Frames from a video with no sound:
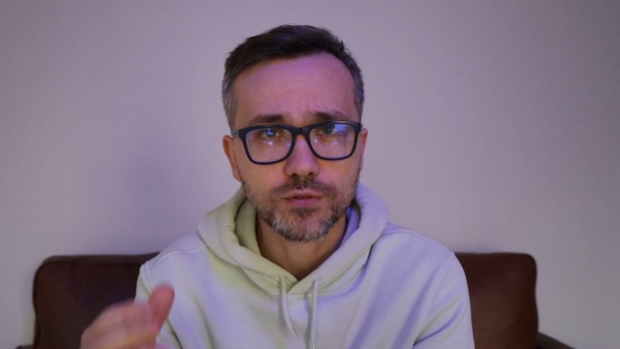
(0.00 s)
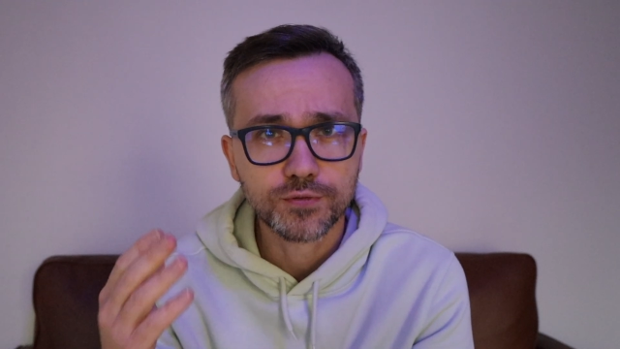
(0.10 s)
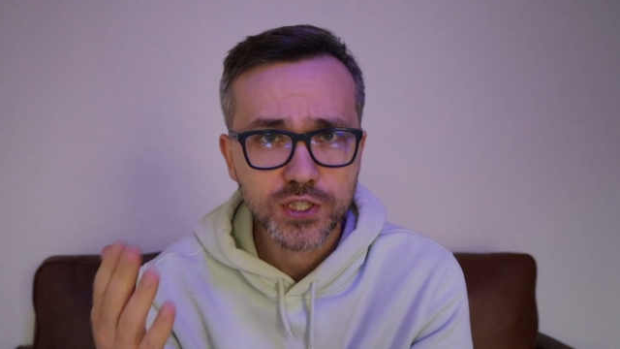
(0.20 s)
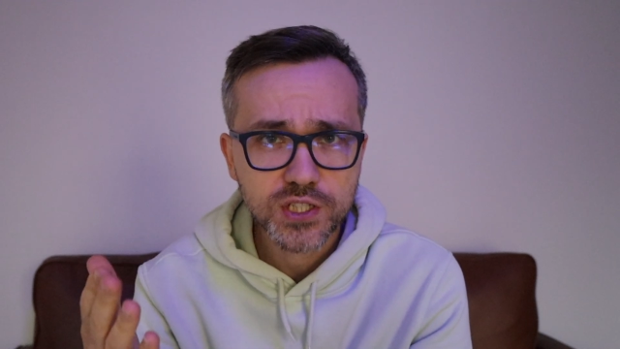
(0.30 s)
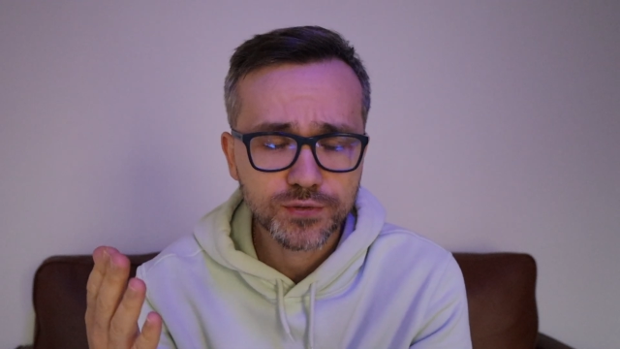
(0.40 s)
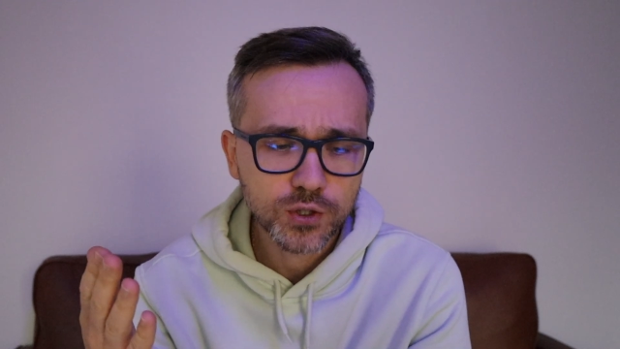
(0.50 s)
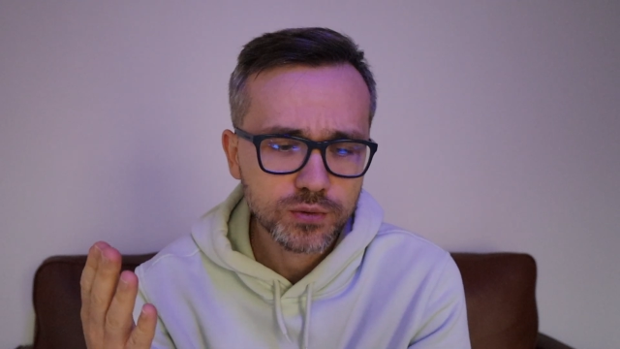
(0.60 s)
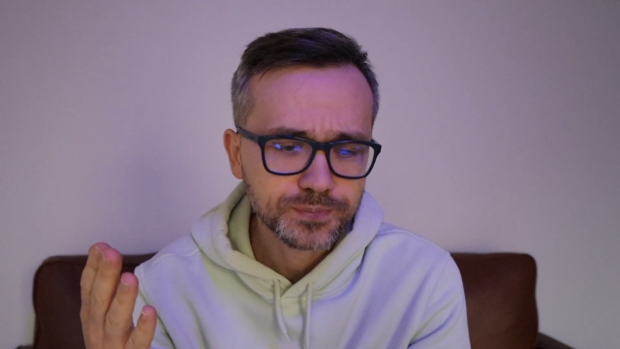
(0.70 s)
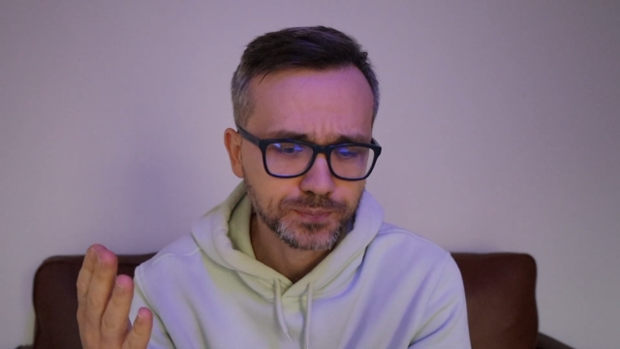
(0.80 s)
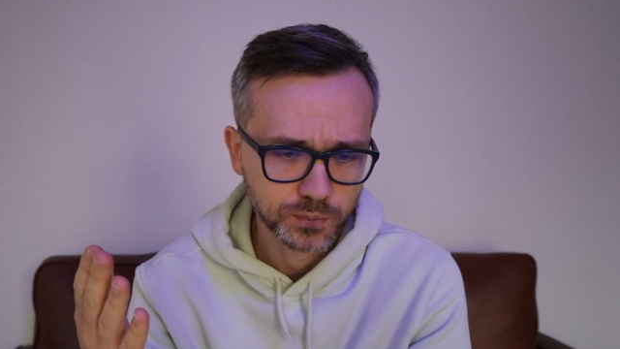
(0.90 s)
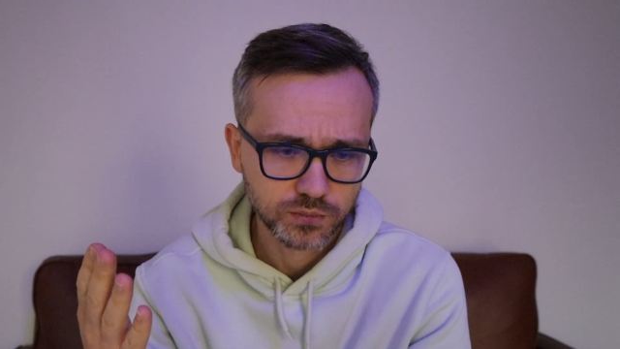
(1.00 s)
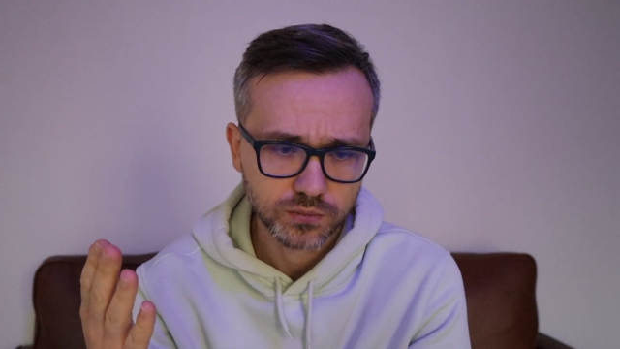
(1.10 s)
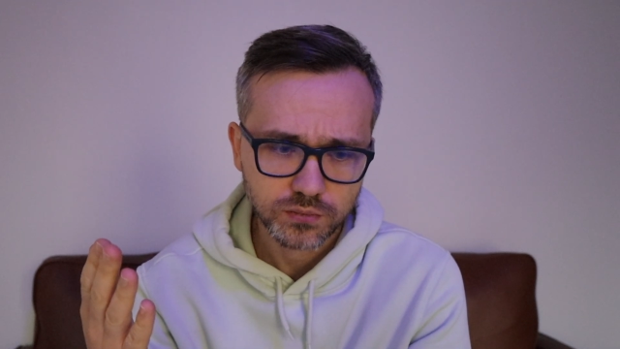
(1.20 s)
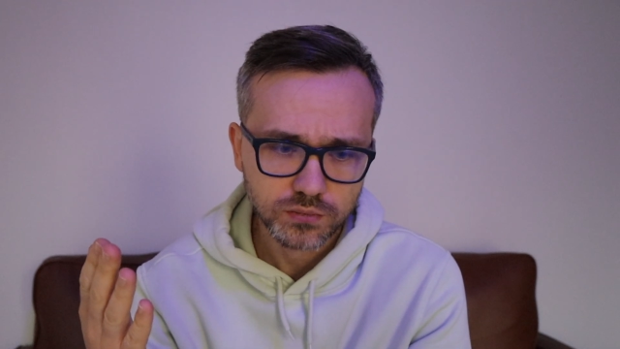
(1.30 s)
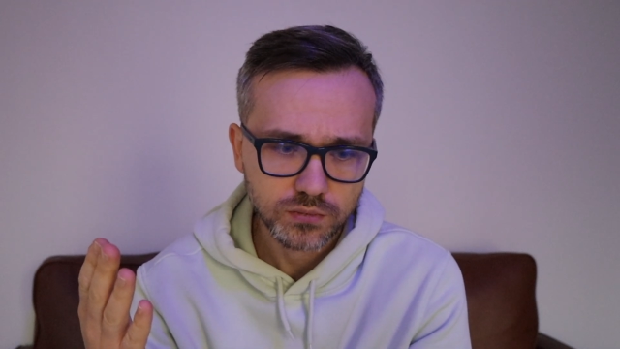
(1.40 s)
First of all,
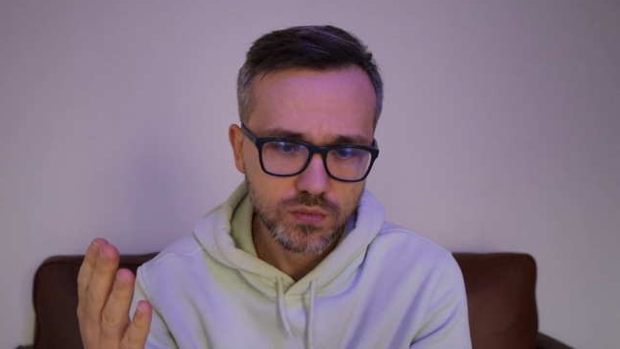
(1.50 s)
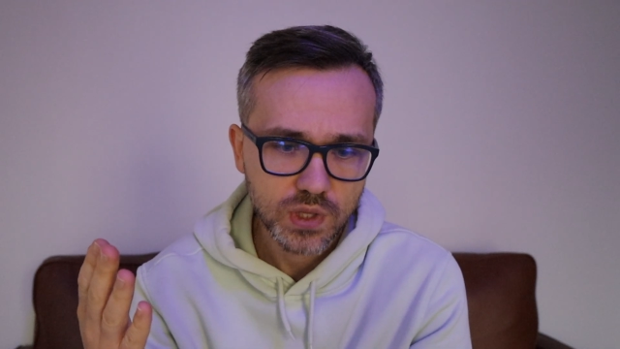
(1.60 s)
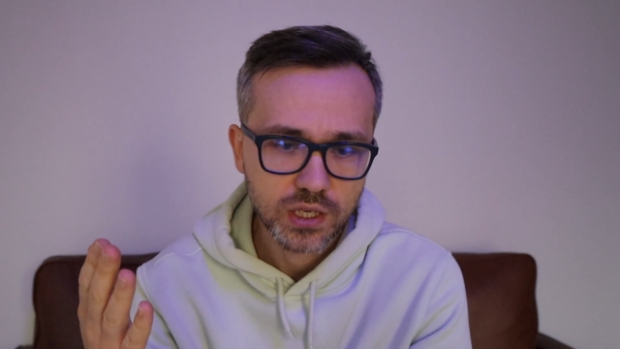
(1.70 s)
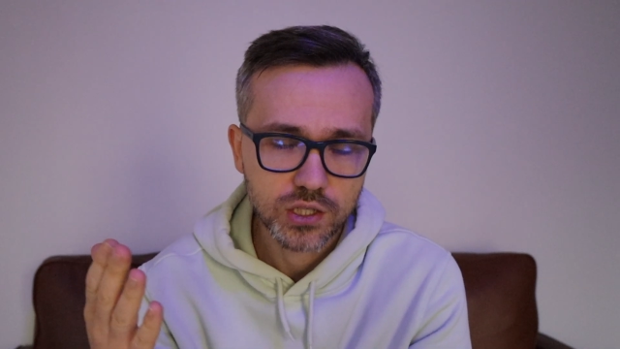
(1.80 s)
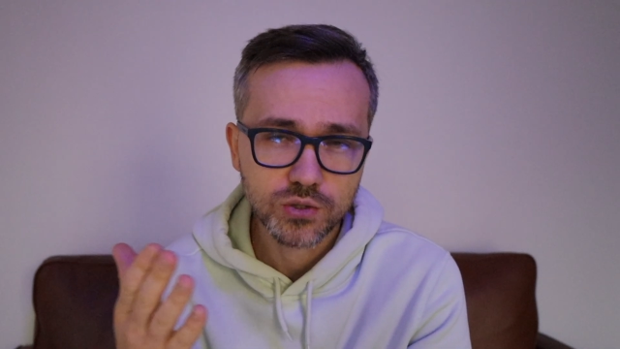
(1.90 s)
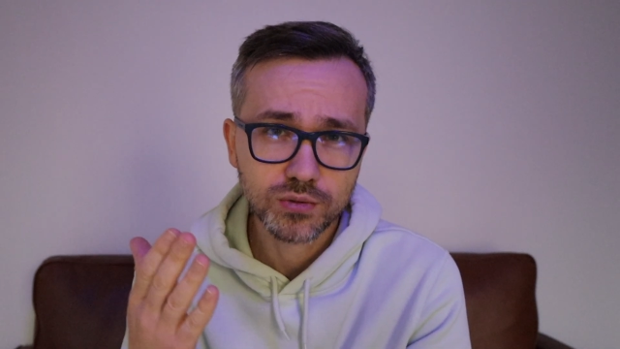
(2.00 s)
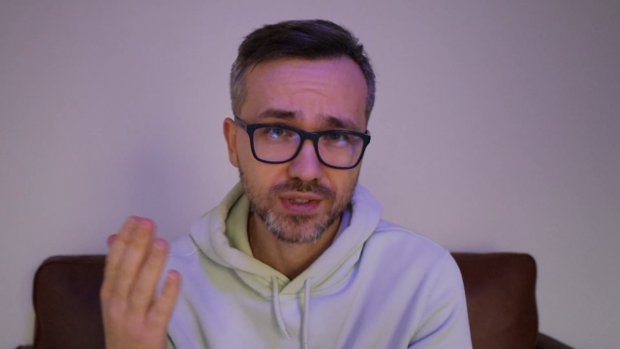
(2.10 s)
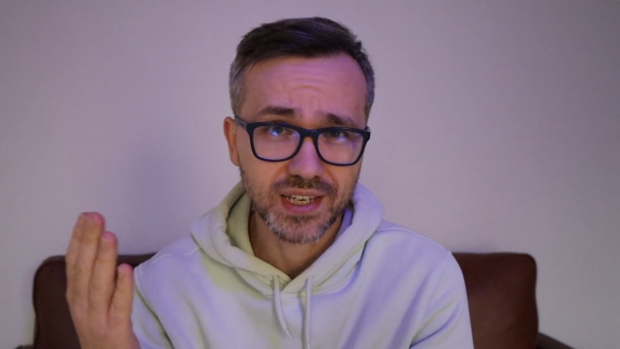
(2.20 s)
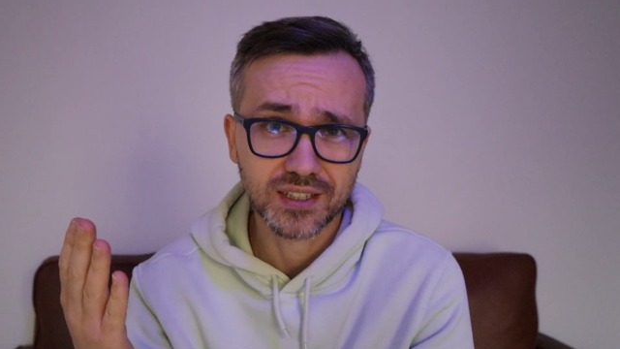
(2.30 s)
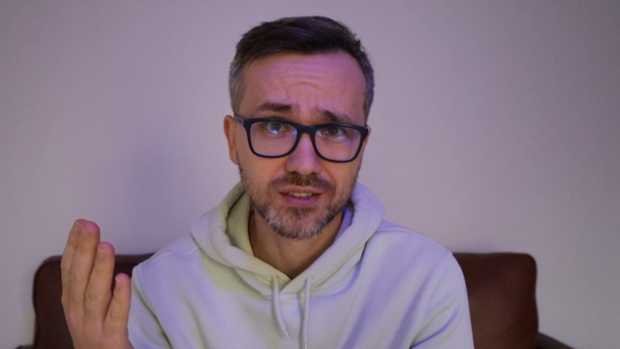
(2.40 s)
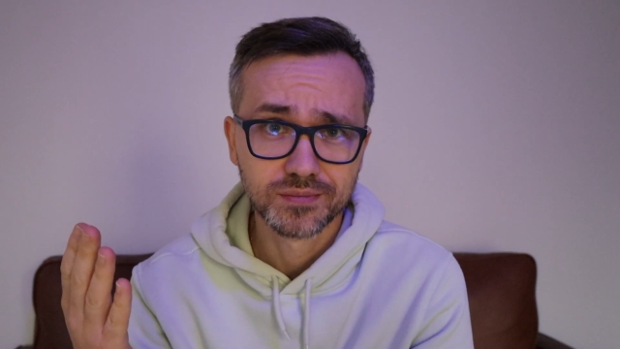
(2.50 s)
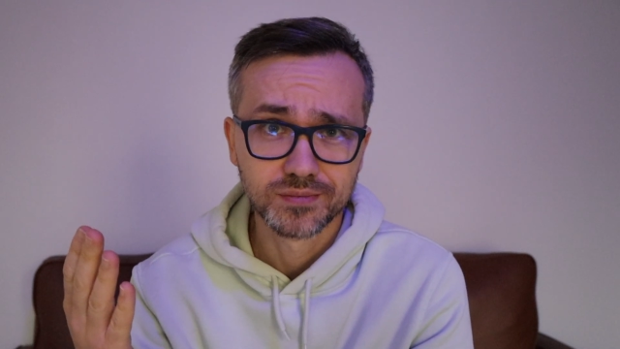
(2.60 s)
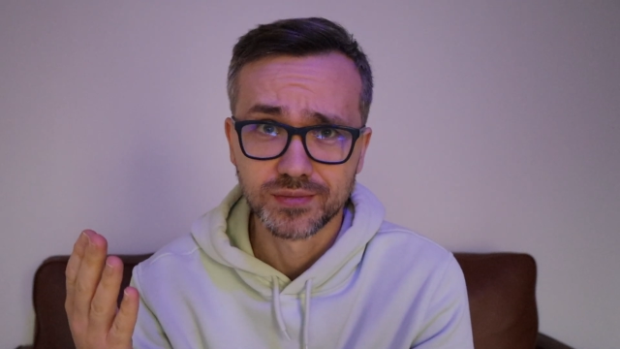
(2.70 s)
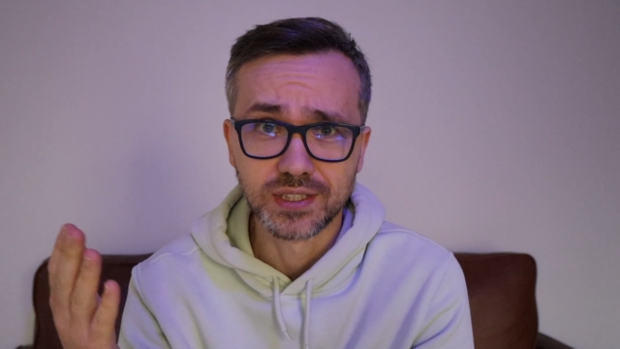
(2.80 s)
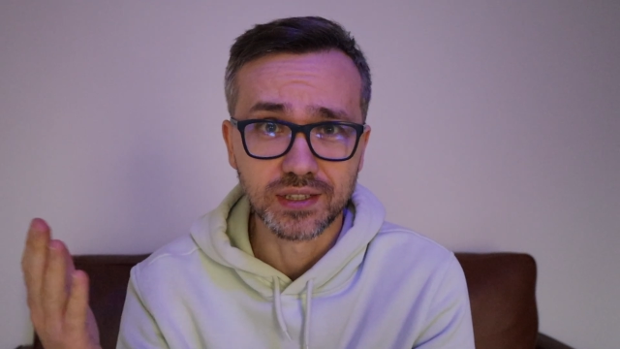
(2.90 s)
you get
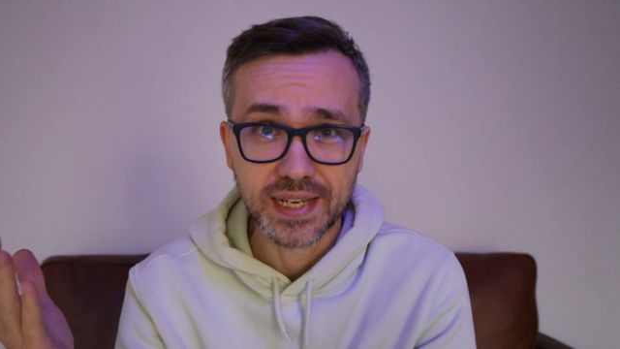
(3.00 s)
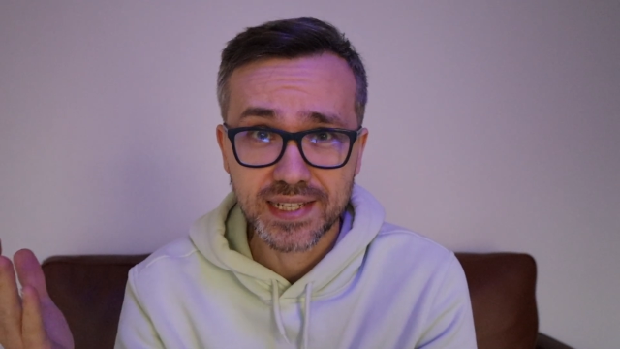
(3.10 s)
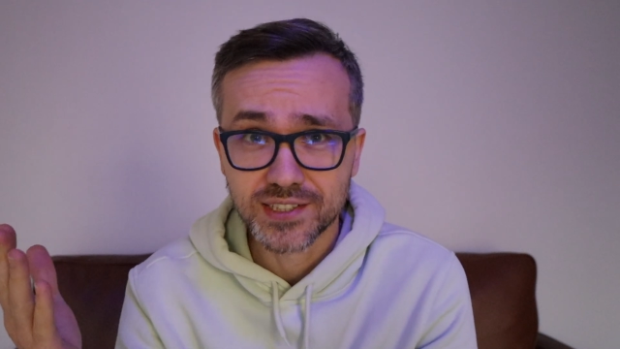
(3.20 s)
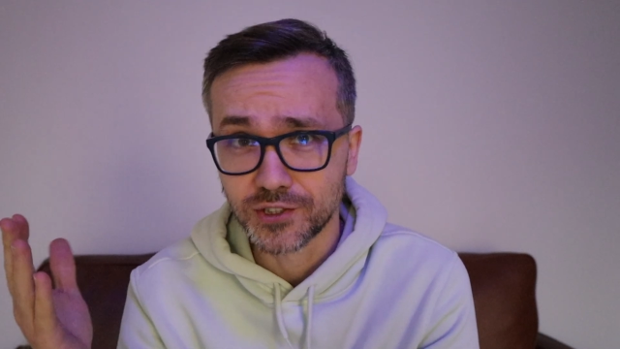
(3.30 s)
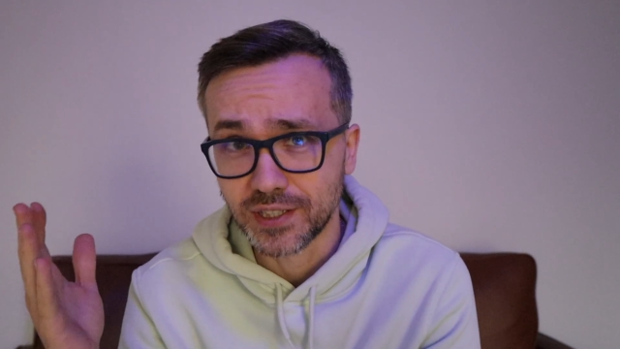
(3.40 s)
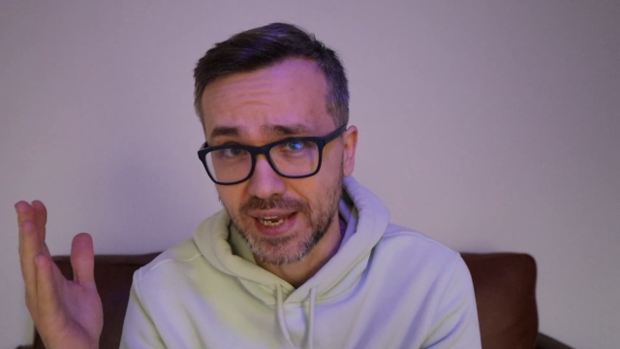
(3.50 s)
the laser